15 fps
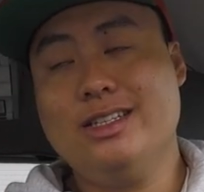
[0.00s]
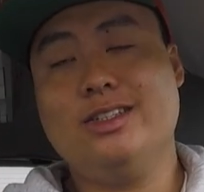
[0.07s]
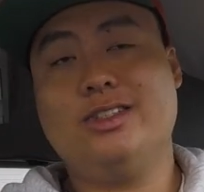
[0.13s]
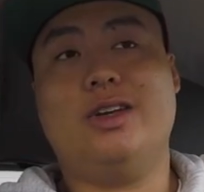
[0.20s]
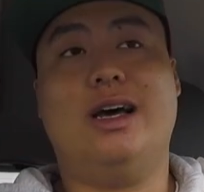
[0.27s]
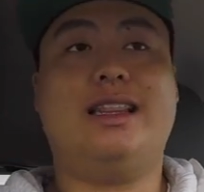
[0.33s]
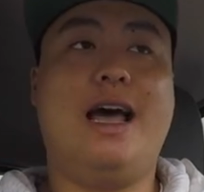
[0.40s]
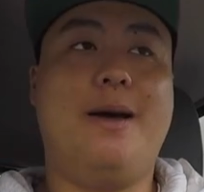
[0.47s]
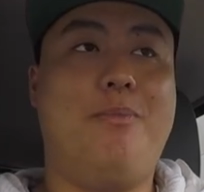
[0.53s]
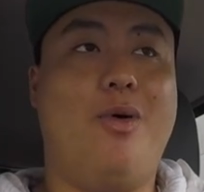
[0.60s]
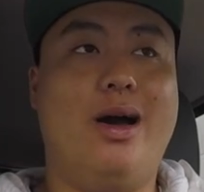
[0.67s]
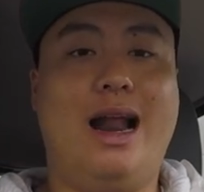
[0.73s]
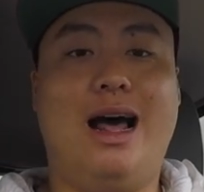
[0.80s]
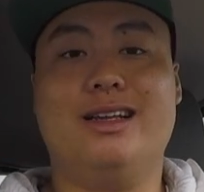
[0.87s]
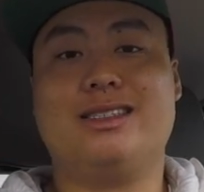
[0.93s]
So at that
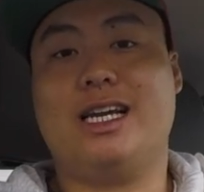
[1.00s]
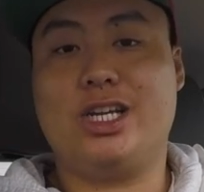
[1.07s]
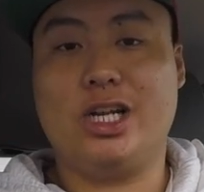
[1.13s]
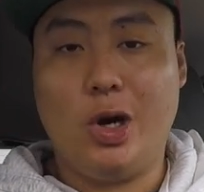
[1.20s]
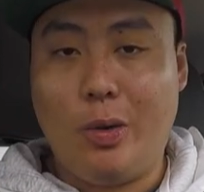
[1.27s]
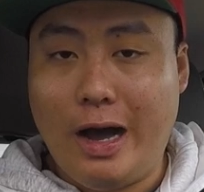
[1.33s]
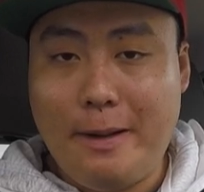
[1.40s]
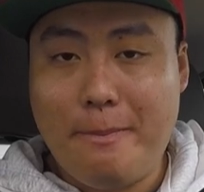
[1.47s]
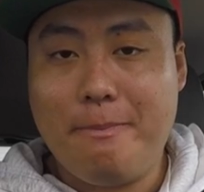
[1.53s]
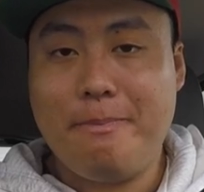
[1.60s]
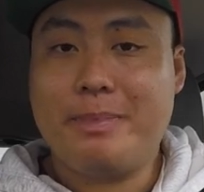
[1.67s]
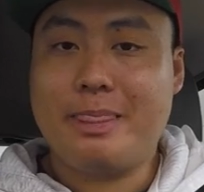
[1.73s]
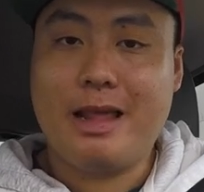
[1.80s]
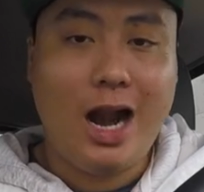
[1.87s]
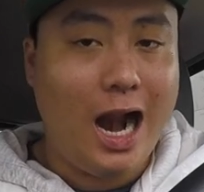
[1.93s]
point, I was like, you know what?
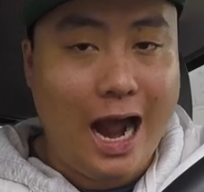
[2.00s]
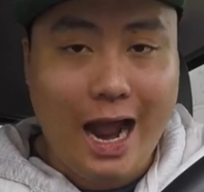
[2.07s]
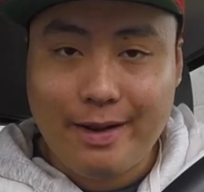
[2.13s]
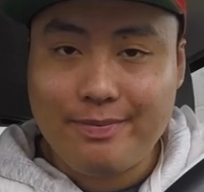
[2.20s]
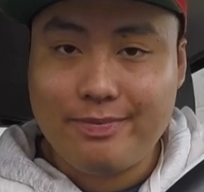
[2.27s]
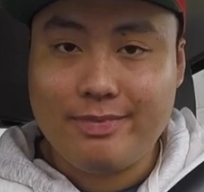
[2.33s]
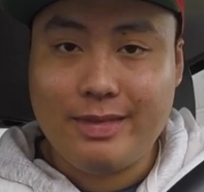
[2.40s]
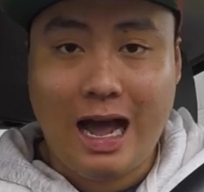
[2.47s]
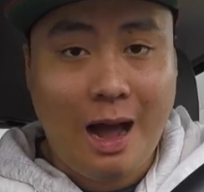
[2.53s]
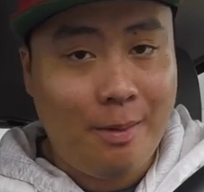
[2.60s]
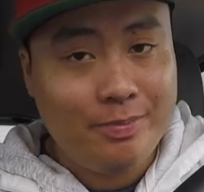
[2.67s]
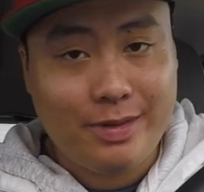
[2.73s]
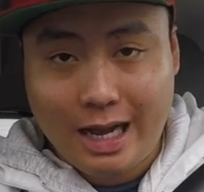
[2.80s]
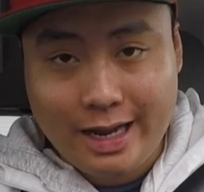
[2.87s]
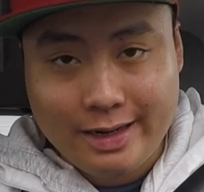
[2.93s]
All right,
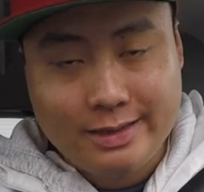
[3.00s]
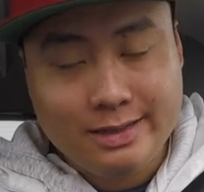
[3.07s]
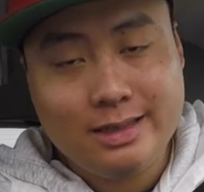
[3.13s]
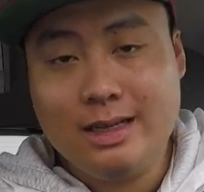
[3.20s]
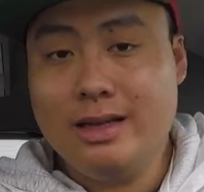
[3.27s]
I'm done.